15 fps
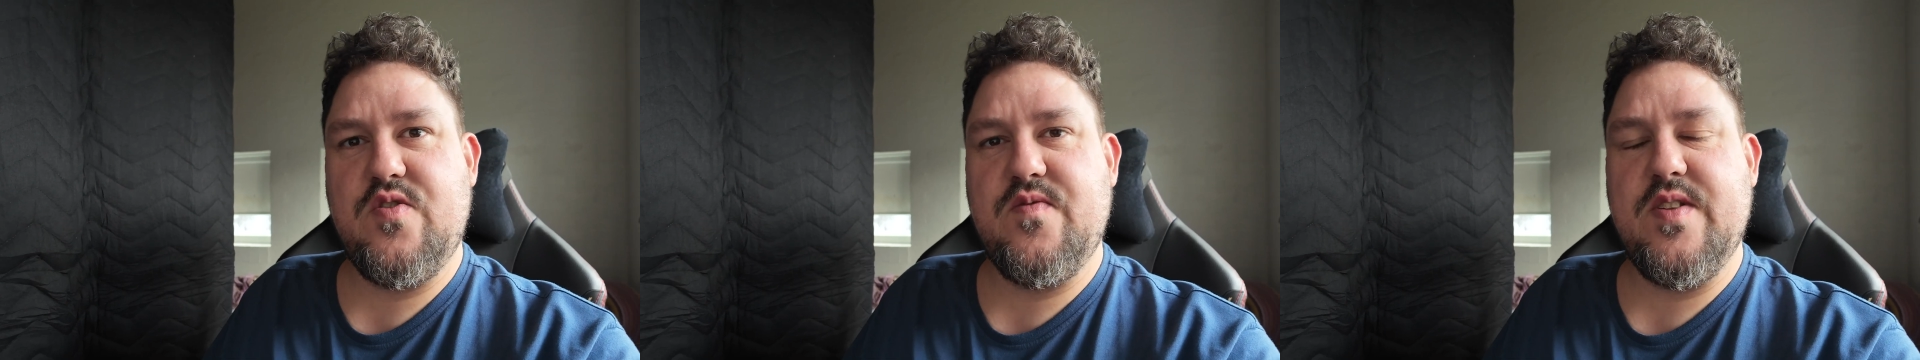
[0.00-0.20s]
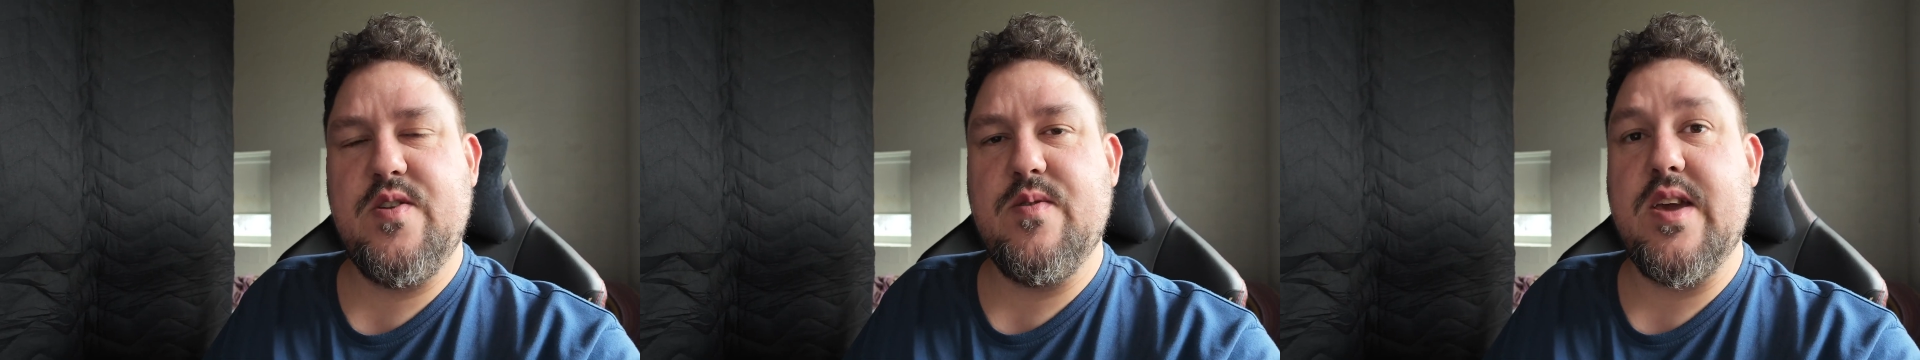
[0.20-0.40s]

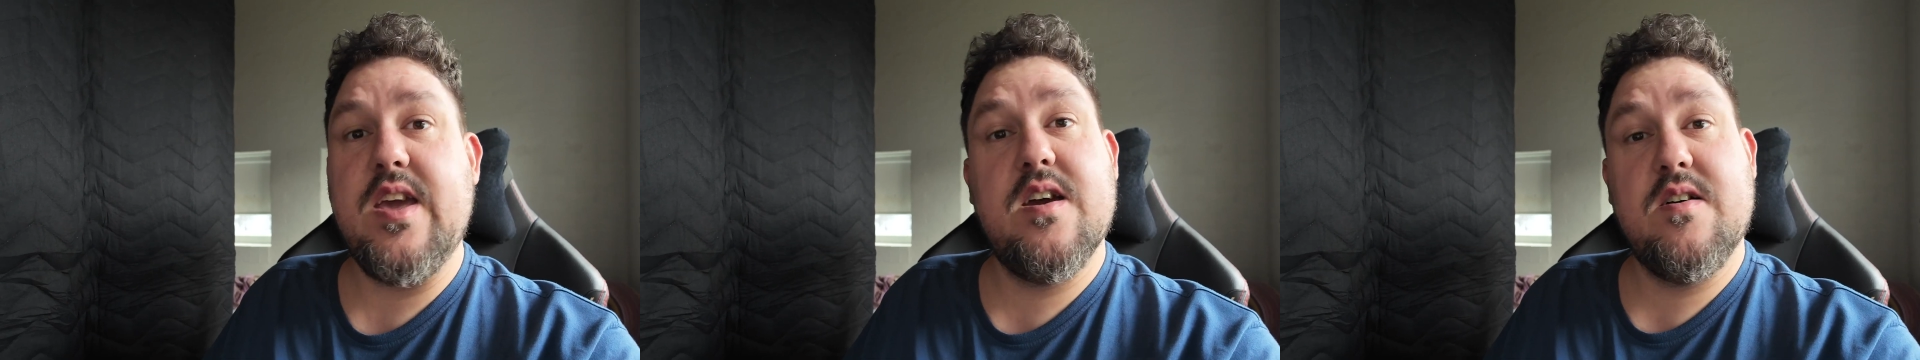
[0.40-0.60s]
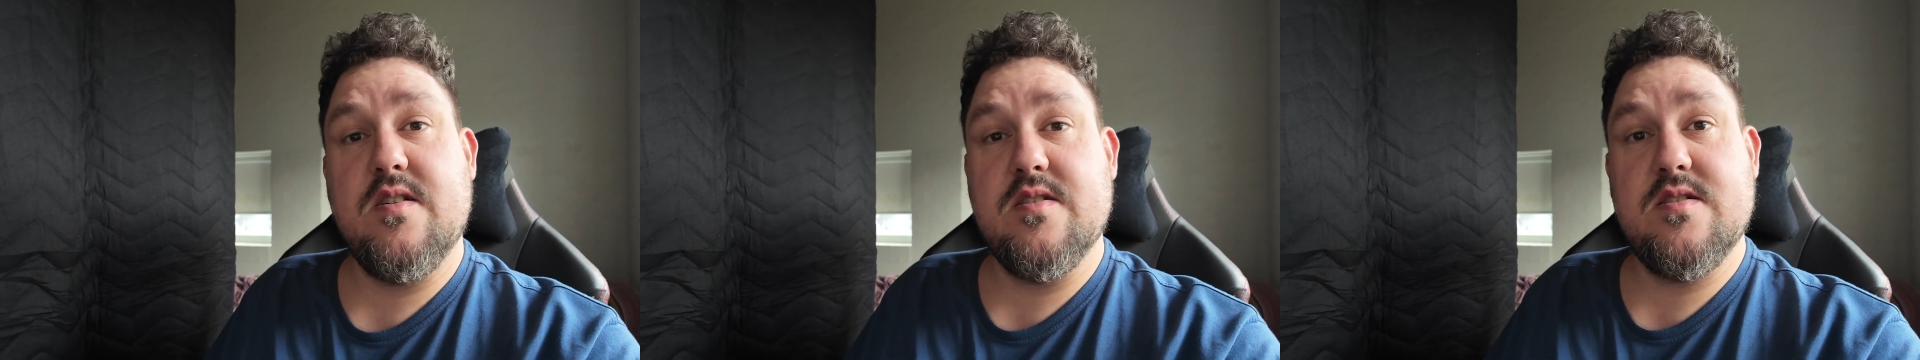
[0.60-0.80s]
video
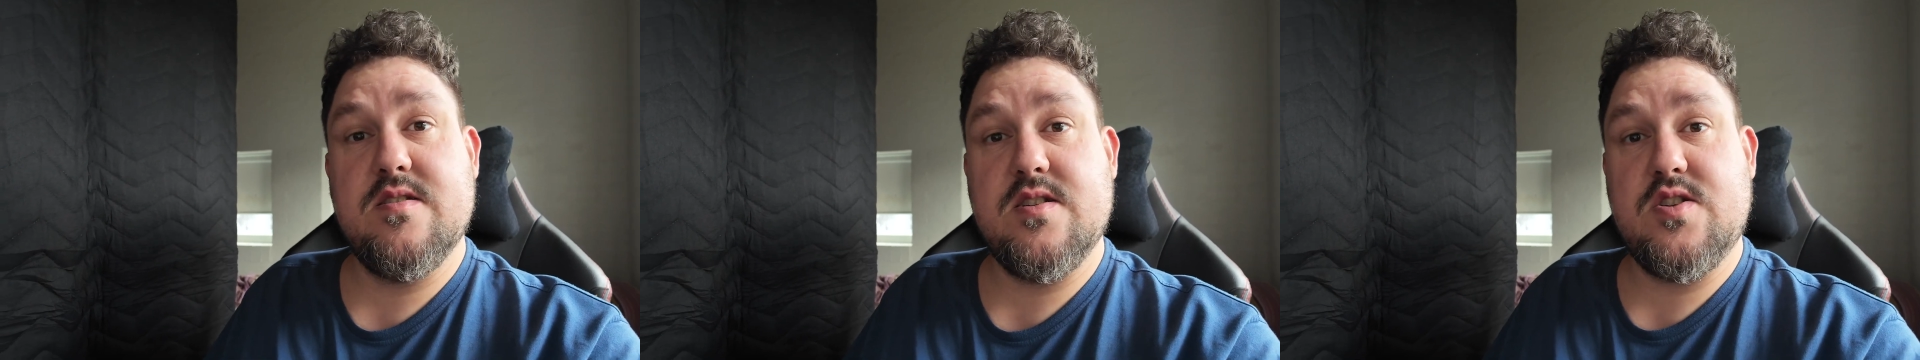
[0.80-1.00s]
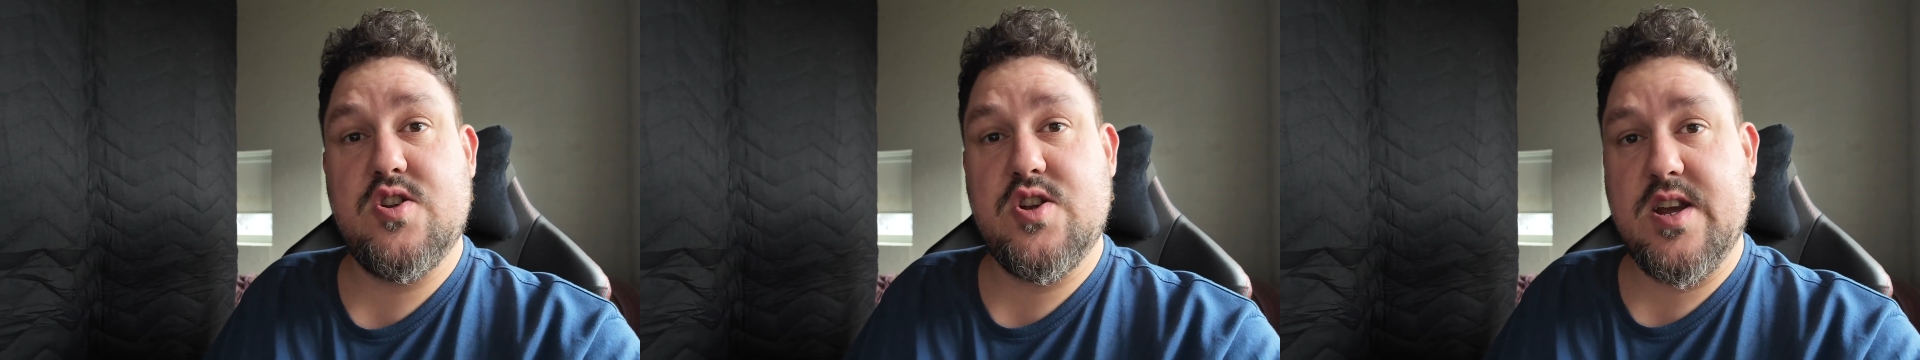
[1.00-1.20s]
here on the
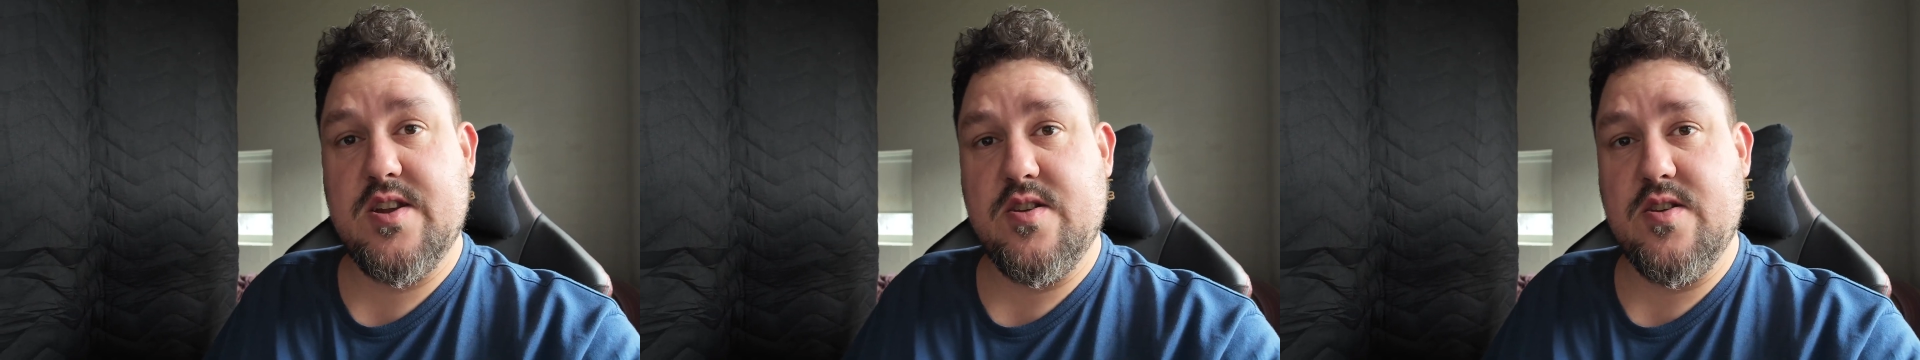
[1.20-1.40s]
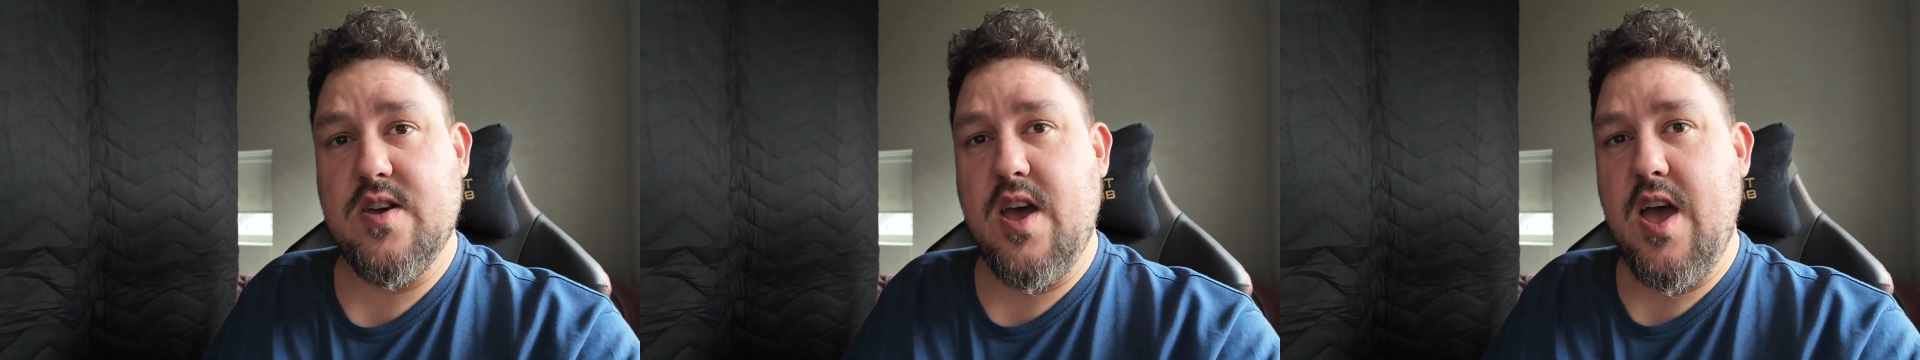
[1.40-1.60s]

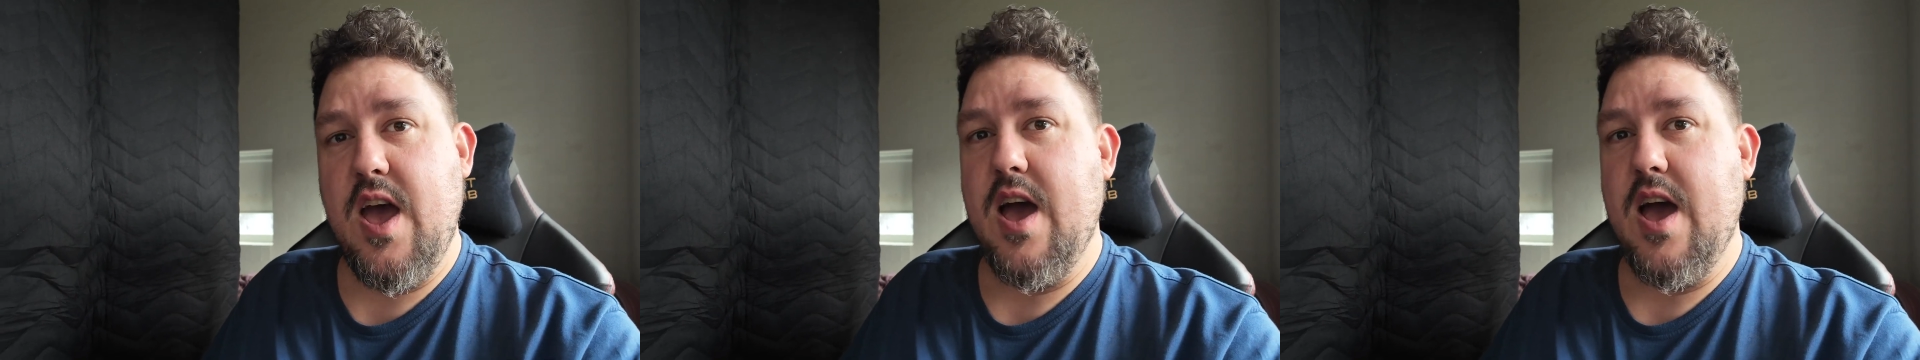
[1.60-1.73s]
channel,